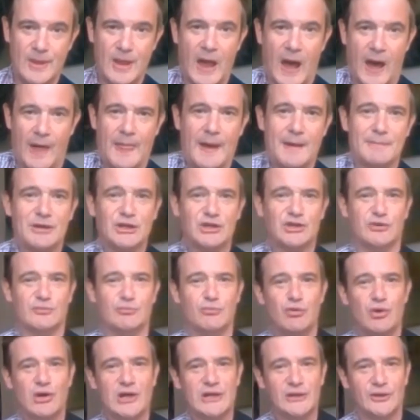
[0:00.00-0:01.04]
And that makes
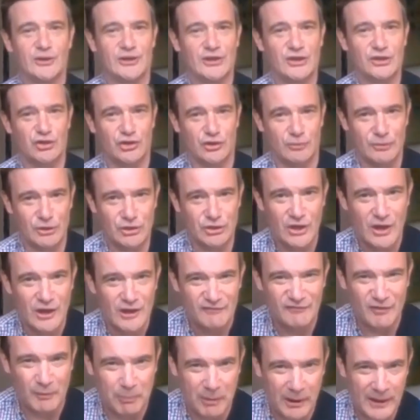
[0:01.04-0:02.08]
them really good instruments
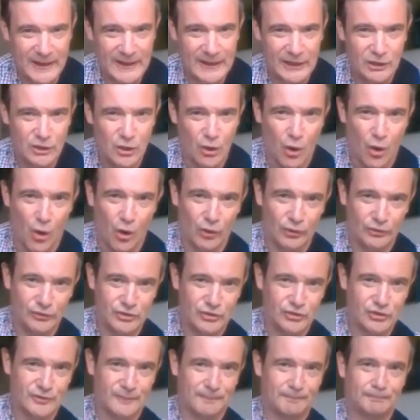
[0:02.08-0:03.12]
for playing
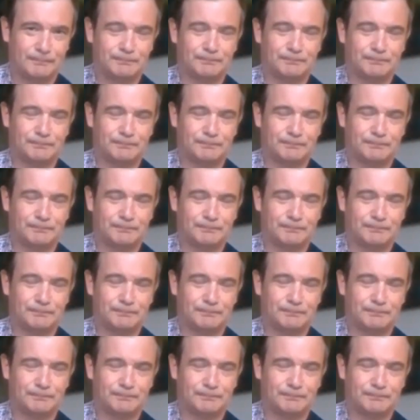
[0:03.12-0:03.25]
chords.